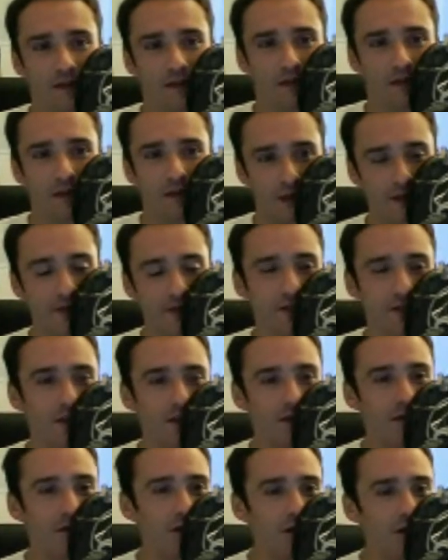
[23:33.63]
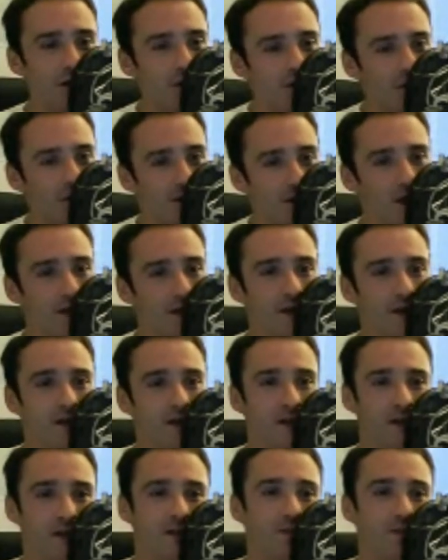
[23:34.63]
like you said, that the EU said that
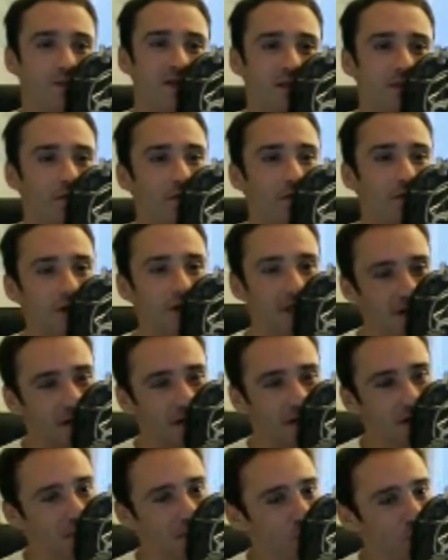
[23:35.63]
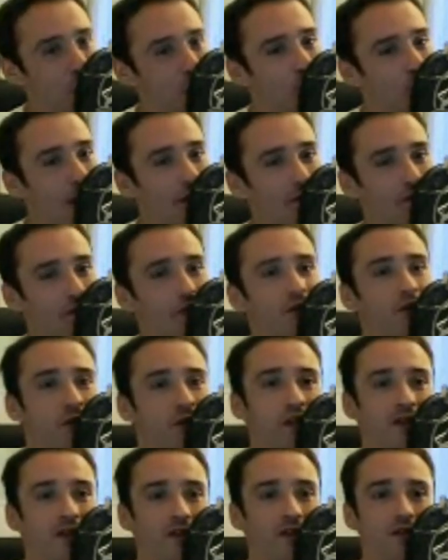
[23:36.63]
it specifically states the geographical
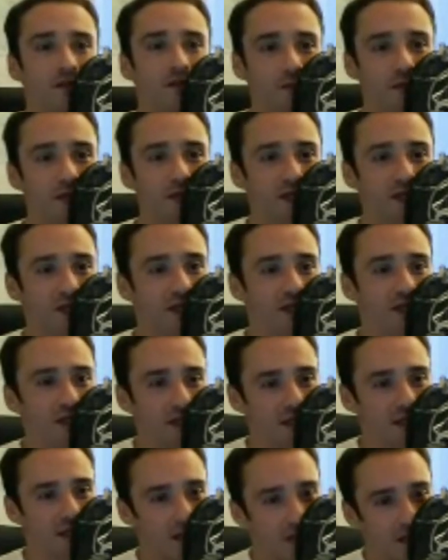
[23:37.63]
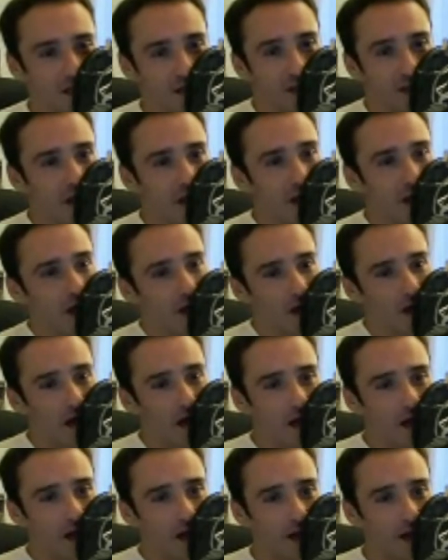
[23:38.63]
location of the business is needed
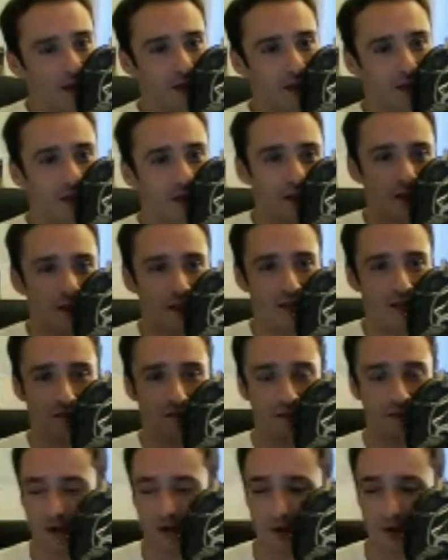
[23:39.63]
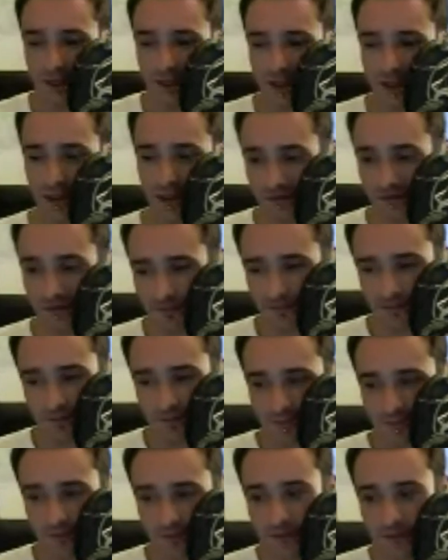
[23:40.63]
as far as
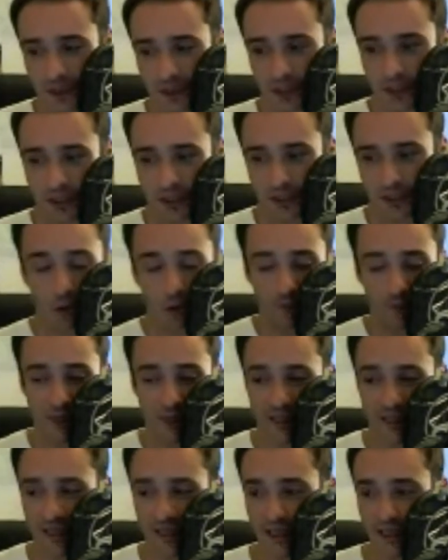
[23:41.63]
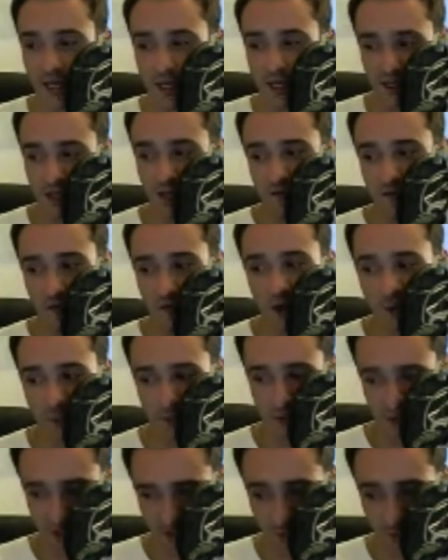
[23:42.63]
your business as a
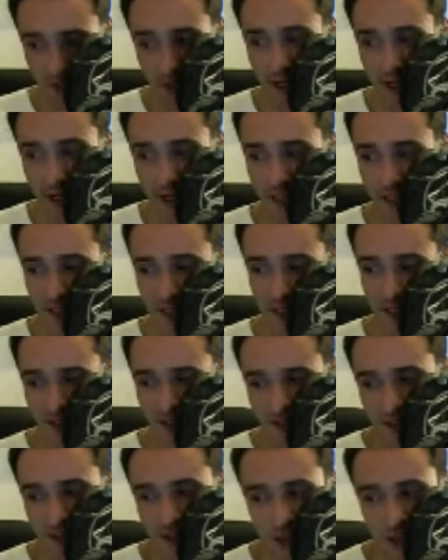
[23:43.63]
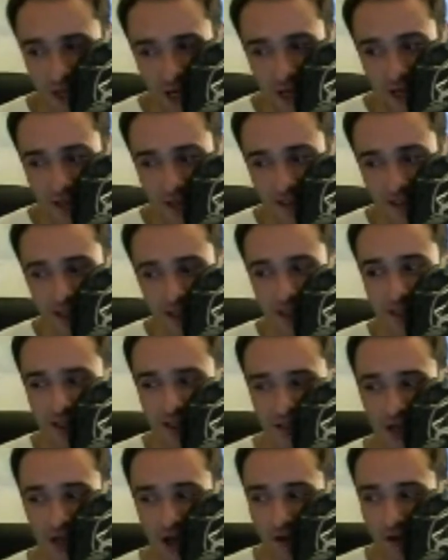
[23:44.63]
developer. So what MB says in the chat is that
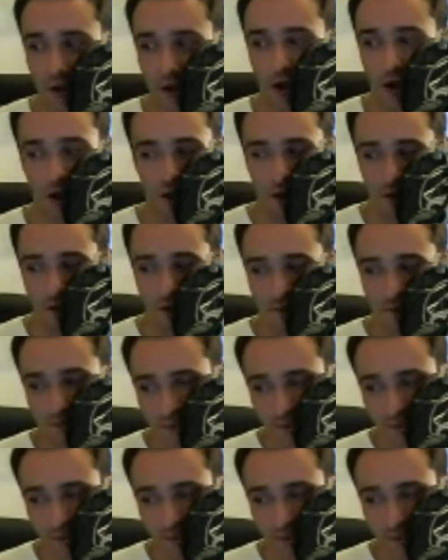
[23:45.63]
it's not all,